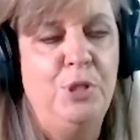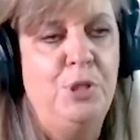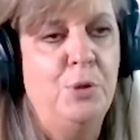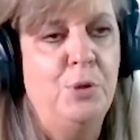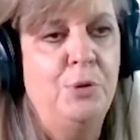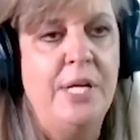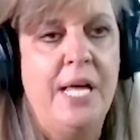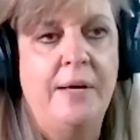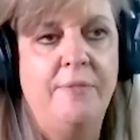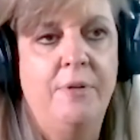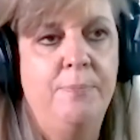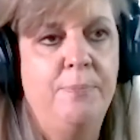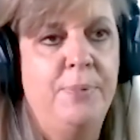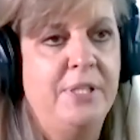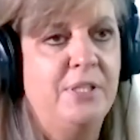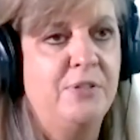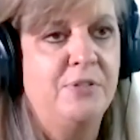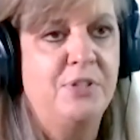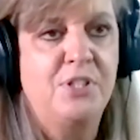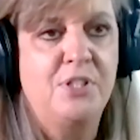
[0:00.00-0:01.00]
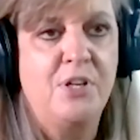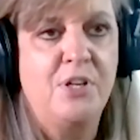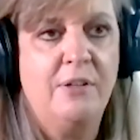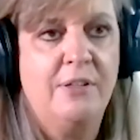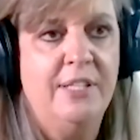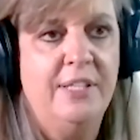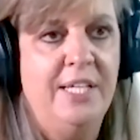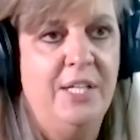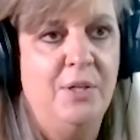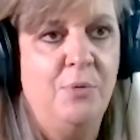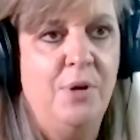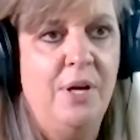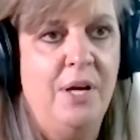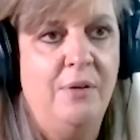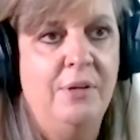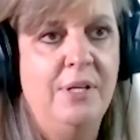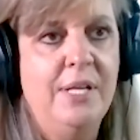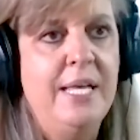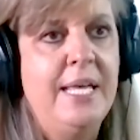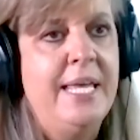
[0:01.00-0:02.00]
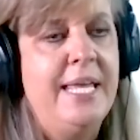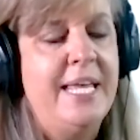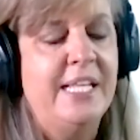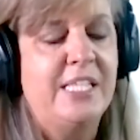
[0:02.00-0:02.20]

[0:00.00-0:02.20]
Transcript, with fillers: You don't have a bunch of stock laying around.